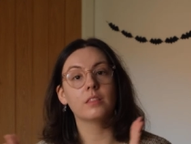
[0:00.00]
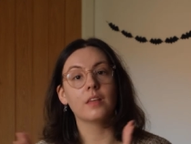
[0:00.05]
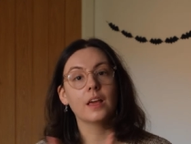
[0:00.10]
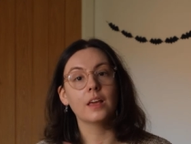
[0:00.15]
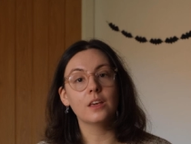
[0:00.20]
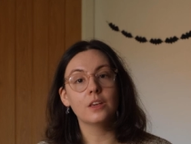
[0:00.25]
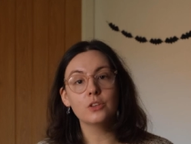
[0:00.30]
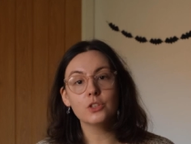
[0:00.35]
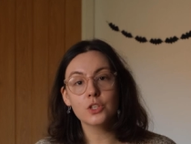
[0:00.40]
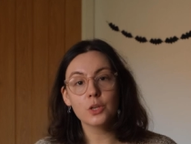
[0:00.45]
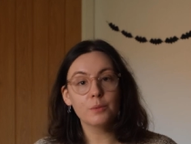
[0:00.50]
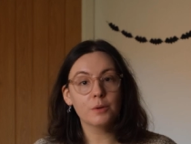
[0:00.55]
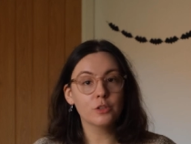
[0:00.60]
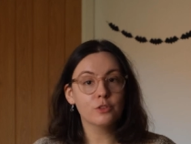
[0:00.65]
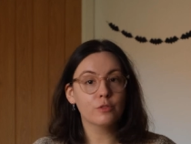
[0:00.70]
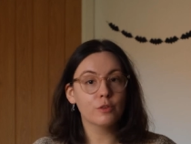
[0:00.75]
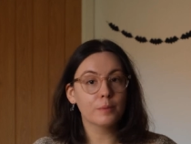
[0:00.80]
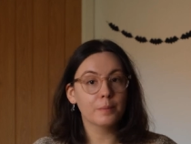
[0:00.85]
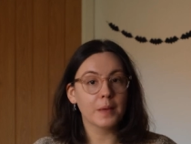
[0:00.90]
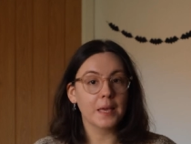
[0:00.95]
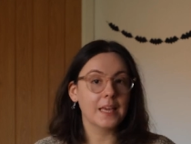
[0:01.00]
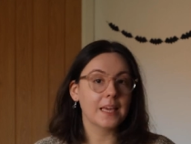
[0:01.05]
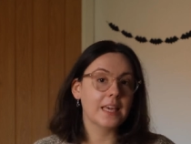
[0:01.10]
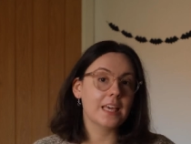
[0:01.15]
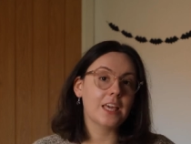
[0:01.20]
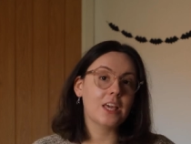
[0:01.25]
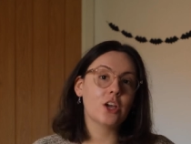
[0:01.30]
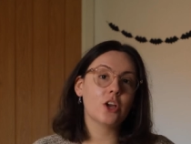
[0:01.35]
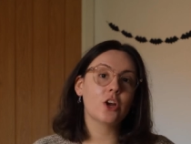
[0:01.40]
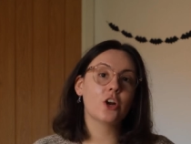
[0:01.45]
Thank you so much for being
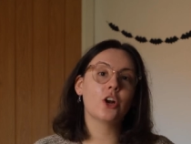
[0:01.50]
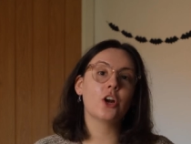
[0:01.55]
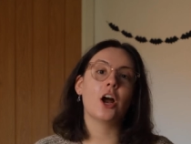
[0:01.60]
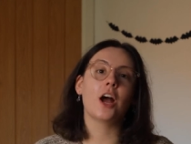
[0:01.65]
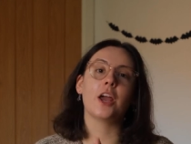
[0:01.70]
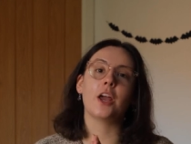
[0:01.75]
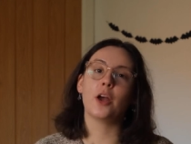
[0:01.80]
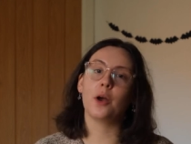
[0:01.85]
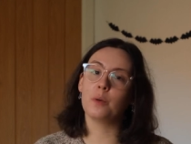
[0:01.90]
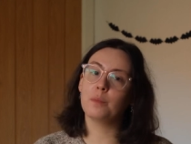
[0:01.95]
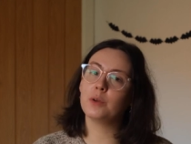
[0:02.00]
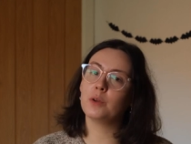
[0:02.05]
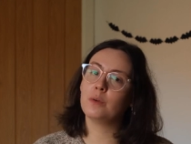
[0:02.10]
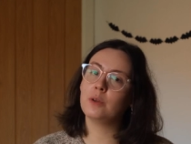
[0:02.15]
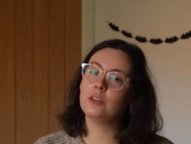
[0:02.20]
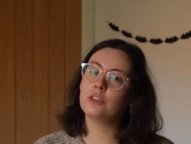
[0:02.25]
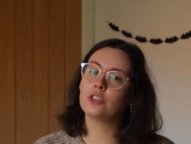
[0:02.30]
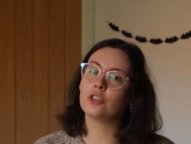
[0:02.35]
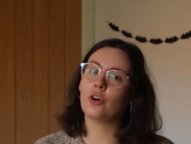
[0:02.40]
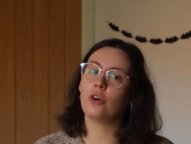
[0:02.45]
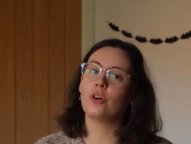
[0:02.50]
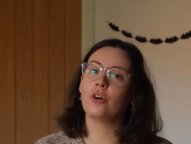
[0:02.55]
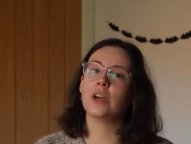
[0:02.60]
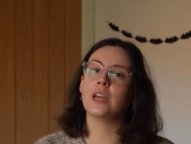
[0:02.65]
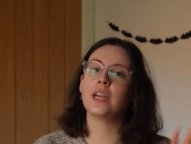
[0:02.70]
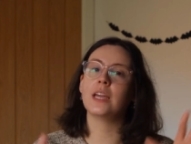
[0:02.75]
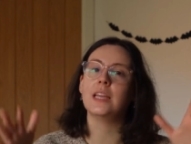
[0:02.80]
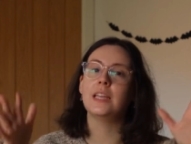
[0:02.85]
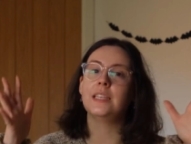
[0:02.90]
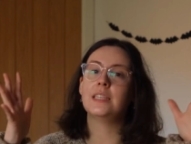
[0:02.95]
here. I hope you
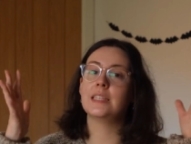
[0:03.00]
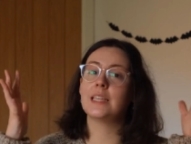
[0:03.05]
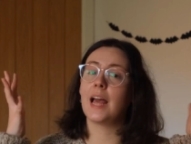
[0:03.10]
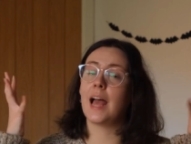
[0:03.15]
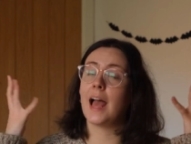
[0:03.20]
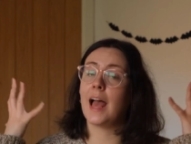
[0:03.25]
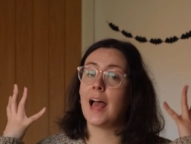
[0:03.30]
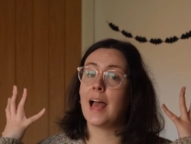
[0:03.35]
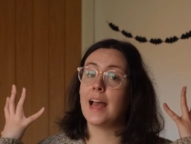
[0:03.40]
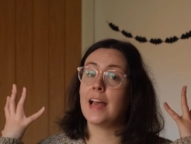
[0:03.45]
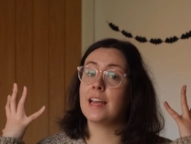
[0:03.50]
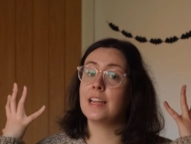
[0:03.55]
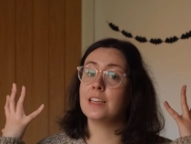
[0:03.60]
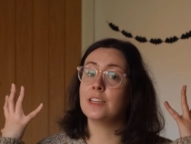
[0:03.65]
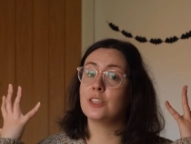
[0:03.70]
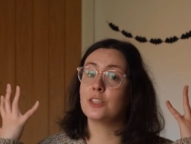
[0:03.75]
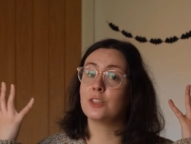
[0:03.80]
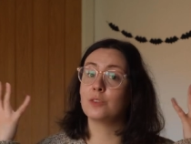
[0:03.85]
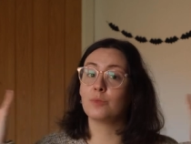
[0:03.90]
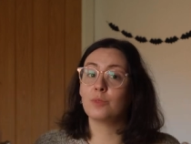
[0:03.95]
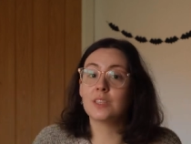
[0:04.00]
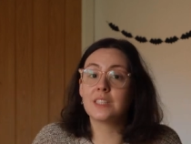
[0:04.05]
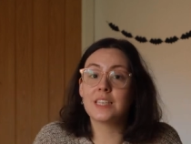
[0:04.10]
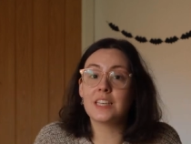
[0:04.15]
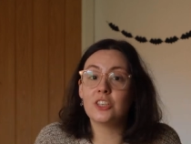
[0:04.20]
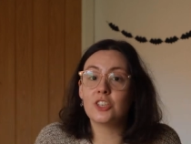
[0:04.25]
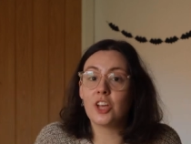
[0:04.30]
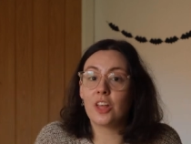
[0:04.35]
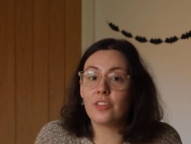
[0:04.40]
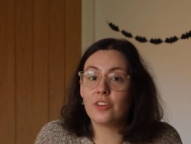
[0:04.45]
enjoyed, and we'll
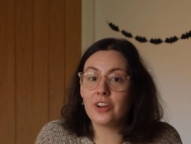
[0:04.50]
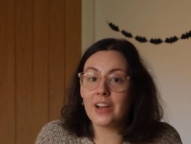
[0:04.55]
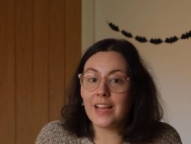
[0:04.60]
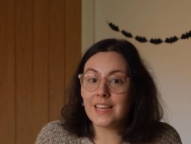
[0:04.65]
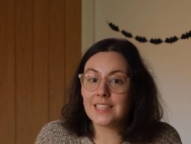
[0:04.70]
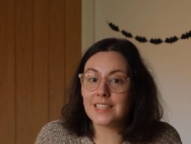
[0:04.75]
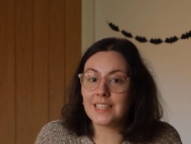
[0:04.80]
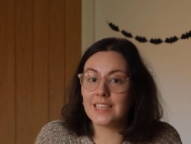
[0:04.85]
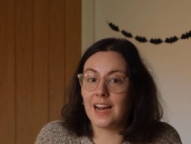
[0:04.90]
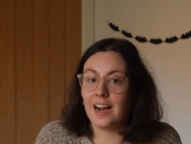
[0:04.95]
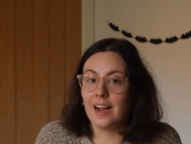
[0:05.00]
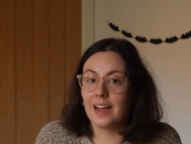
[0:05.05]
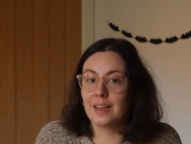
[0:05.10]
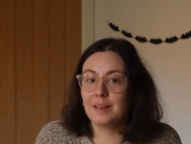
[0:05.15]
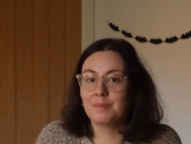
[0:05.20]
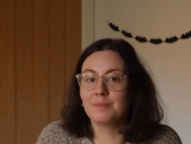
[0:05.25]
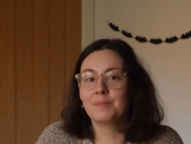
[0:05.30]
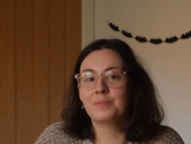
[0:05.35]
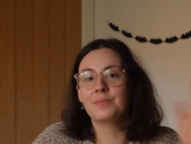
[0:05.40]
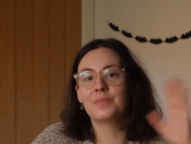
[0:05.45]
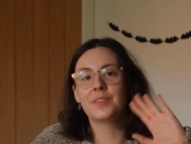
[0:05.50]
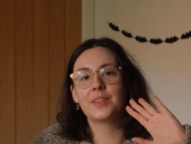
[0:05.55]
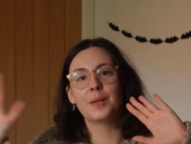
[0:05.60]
see each other next time.